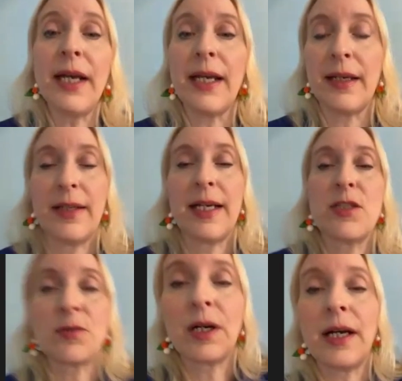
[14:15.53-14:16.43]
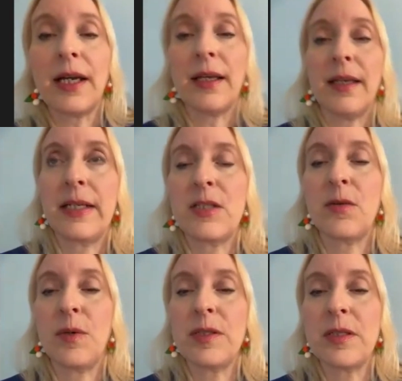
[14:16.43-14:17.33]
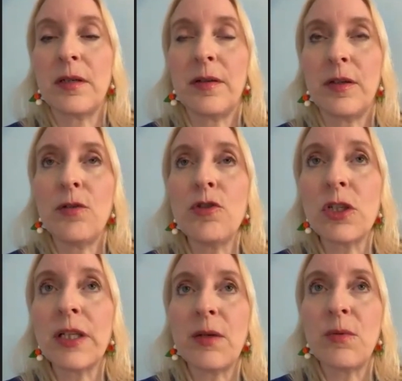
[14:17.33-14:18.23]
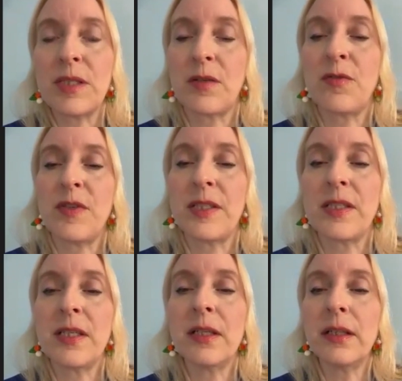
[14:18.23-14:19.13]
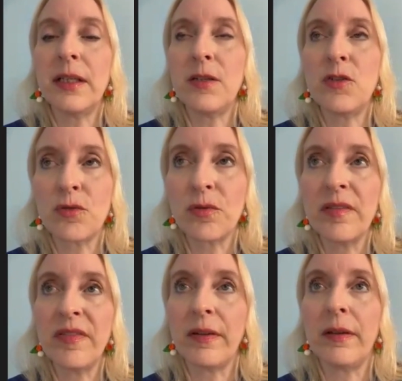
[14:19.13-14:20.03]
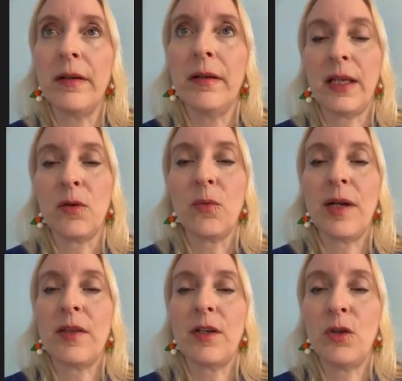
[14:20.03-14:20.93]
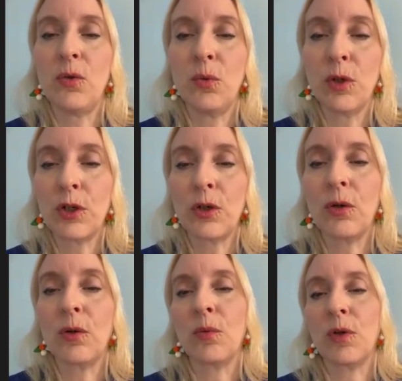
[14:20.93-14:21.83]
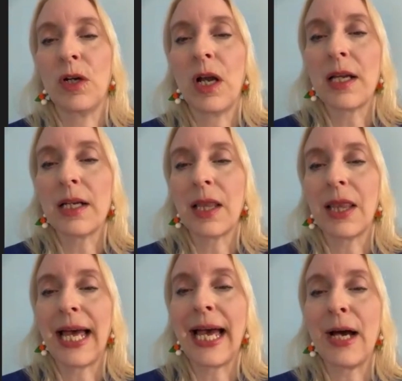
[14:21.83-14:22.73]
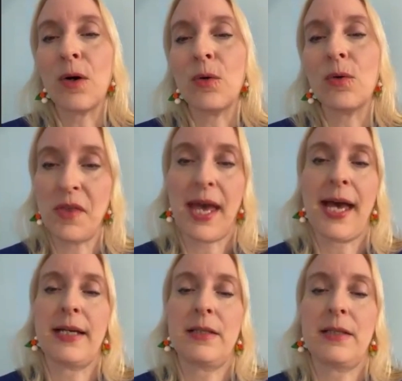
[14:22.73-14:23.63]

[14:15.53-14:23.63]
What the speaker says: right. That's right. And usually it was a facility driven thing, whether you were or were not allowed to do that.